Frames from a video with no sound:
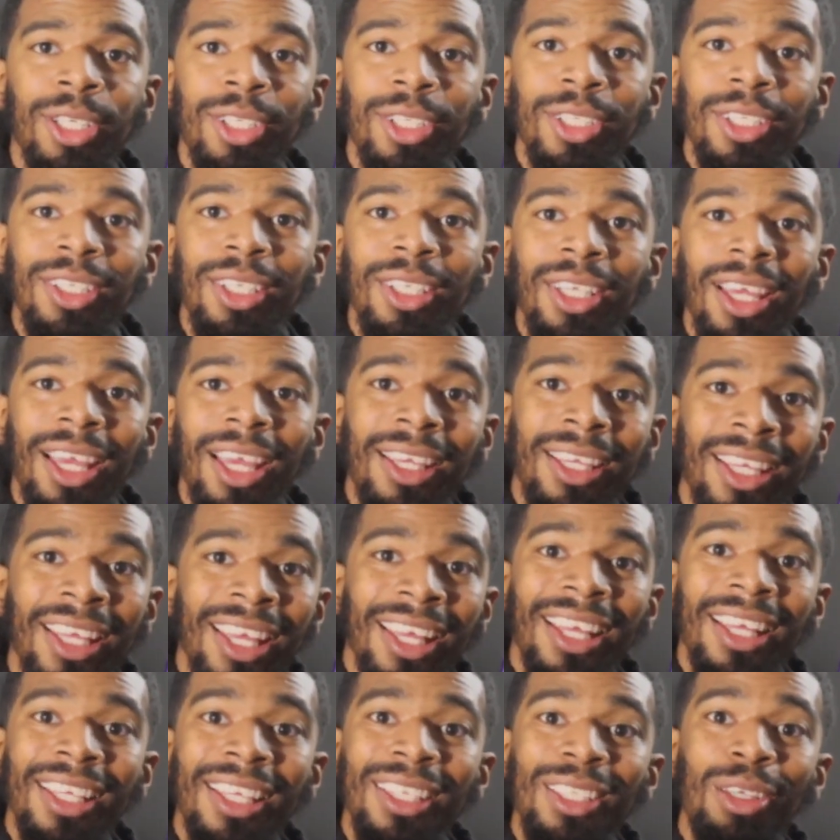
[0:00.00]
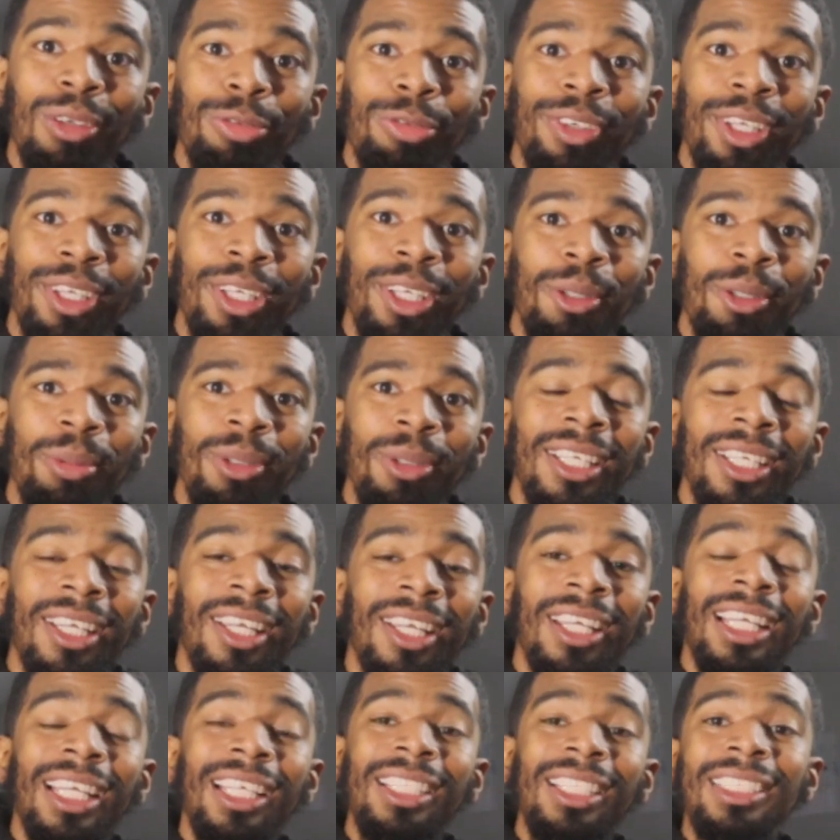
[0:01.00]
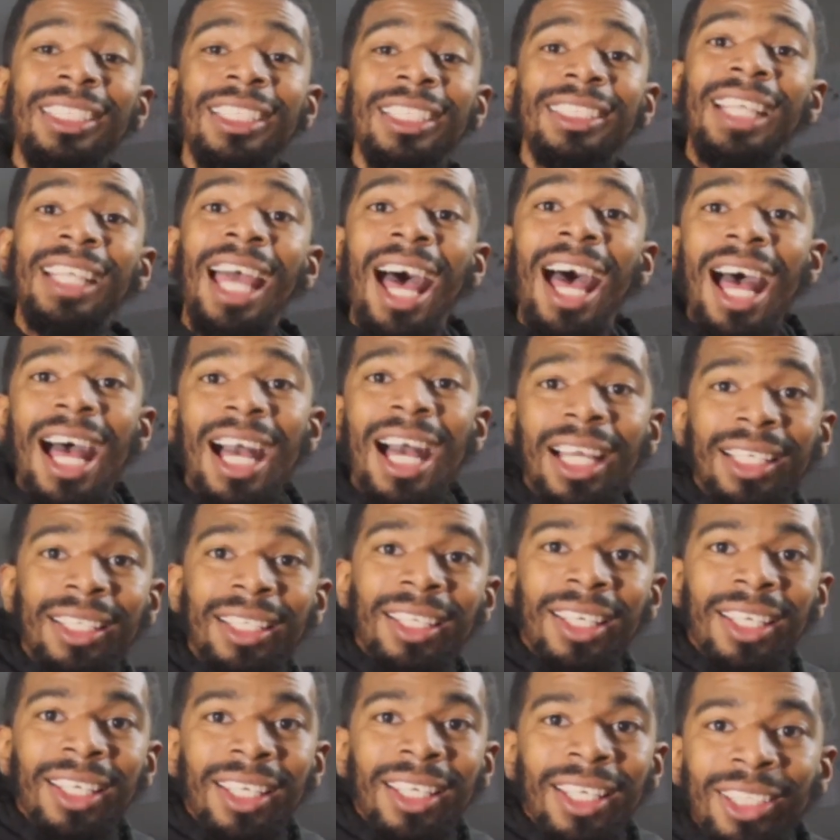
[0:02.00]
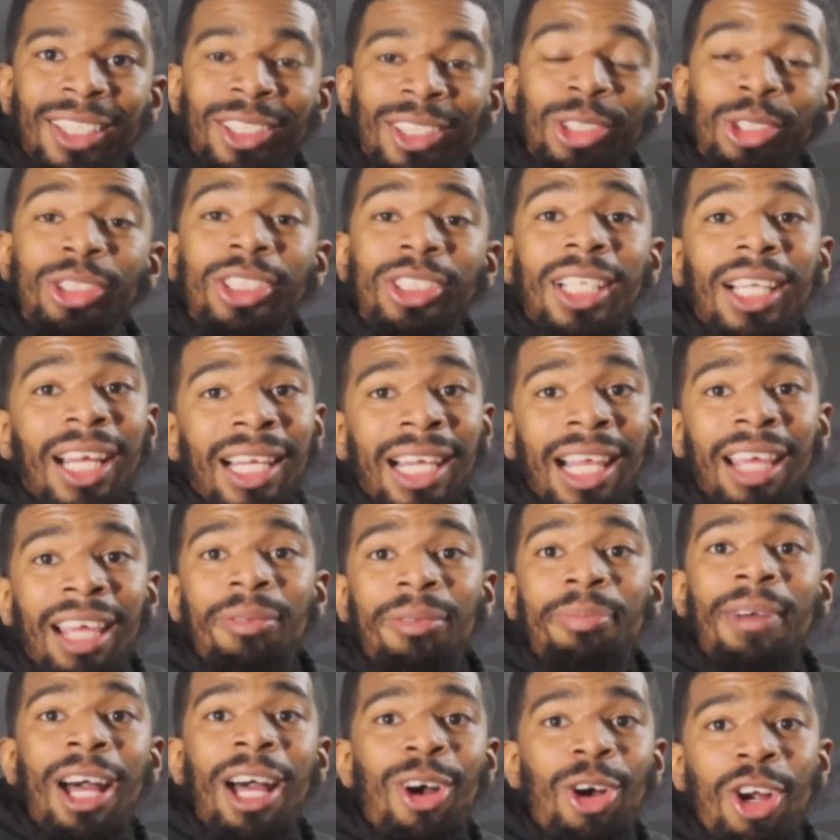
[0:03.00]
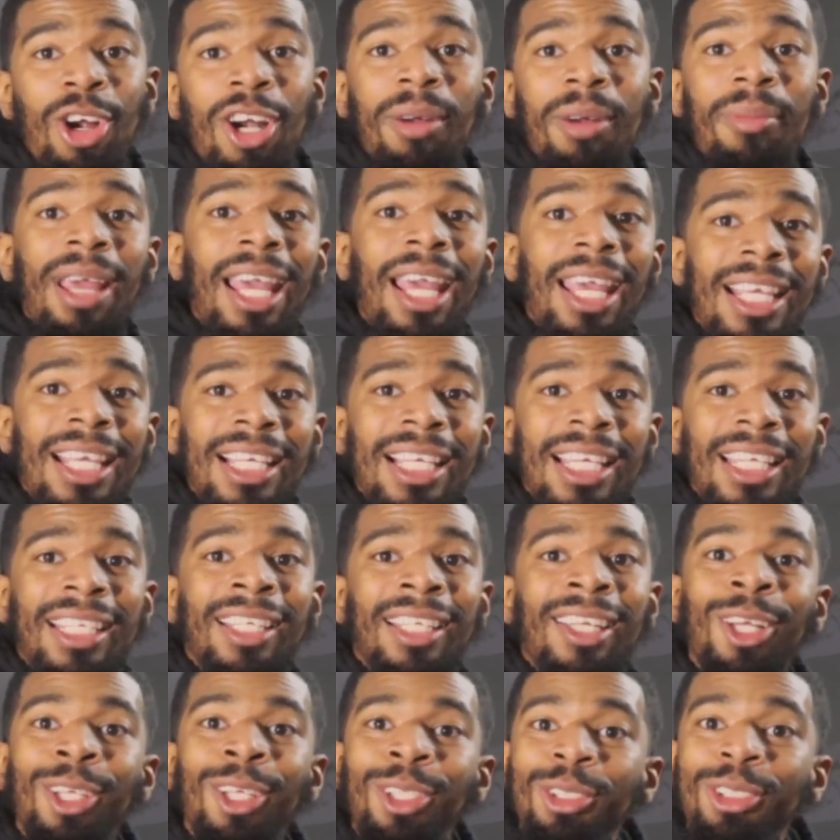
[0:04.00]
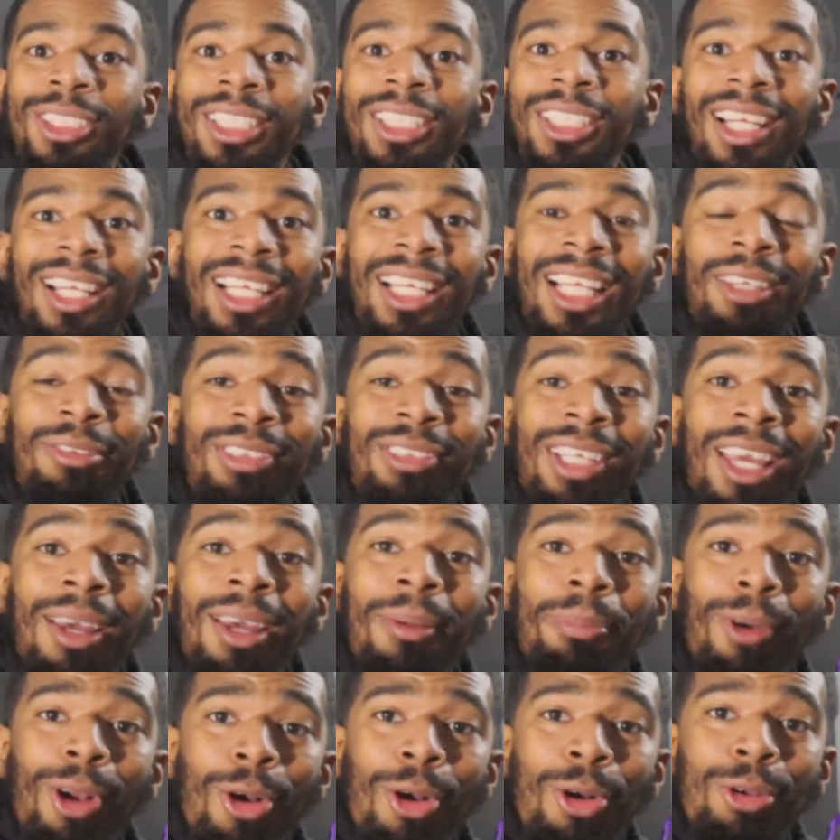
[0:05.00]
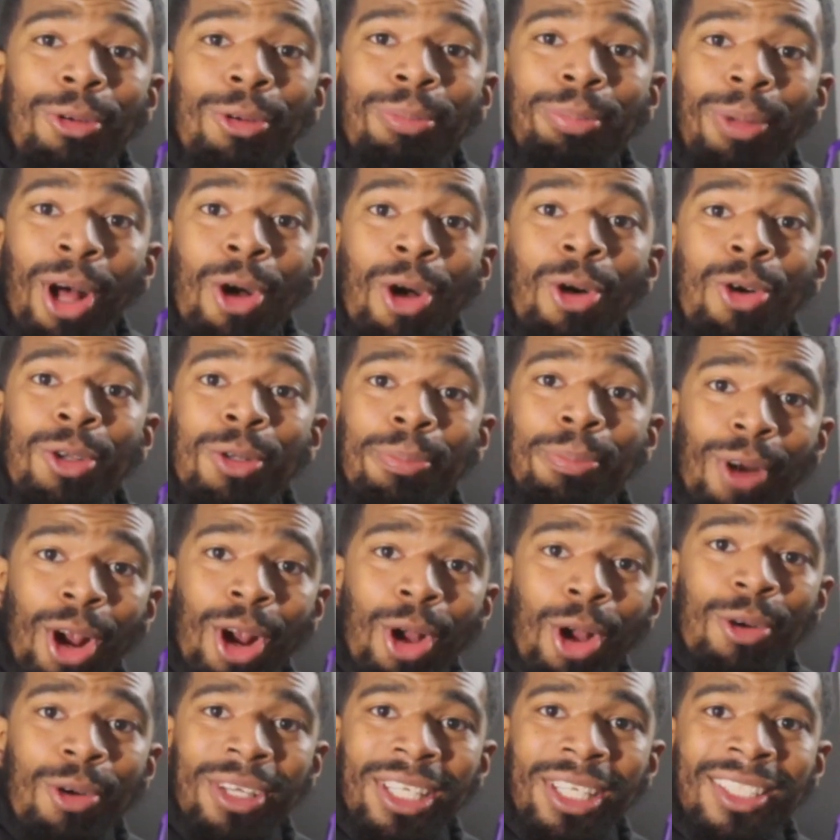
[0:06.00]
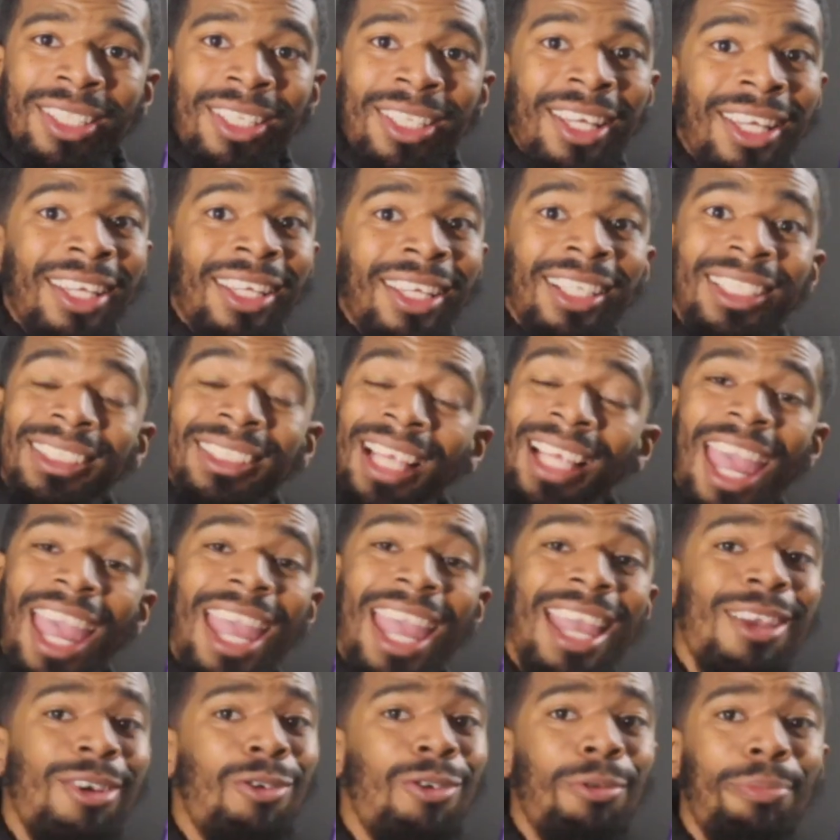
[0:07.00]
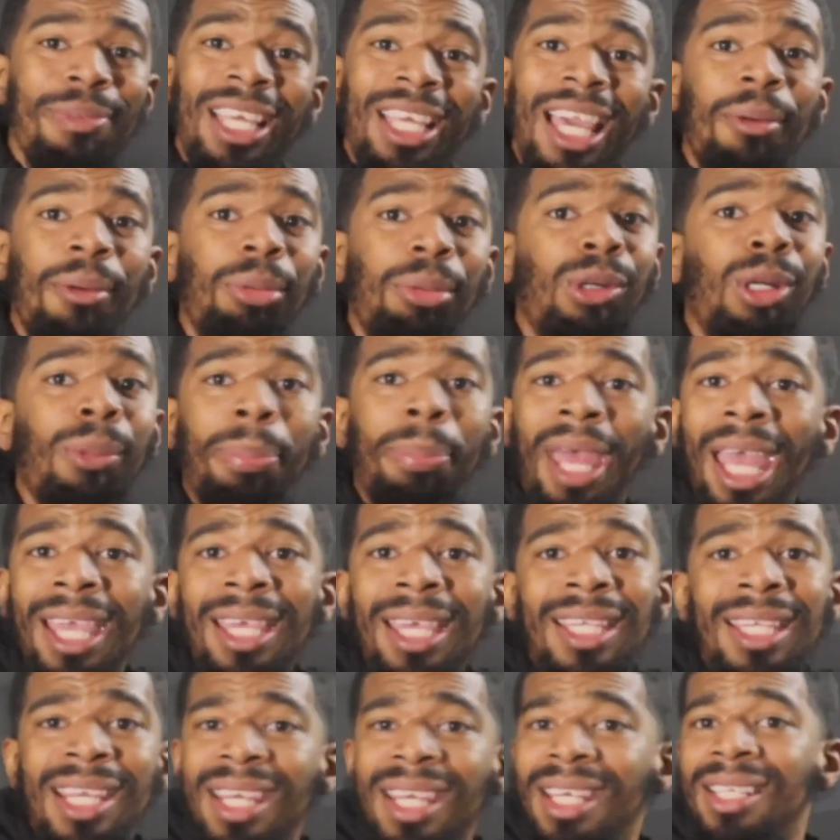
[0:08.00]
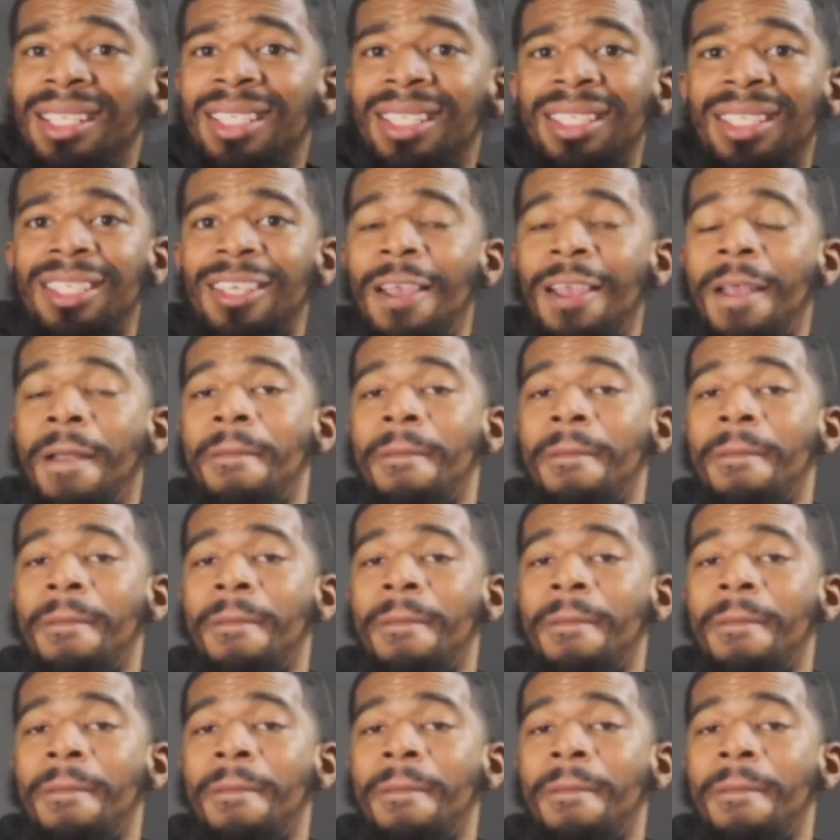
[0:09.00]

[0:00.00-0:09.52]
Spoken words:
You feel me? Is it, doc, you should have left my arm hanging. You should have left that bone broken, because I ain't going to be able to pay this.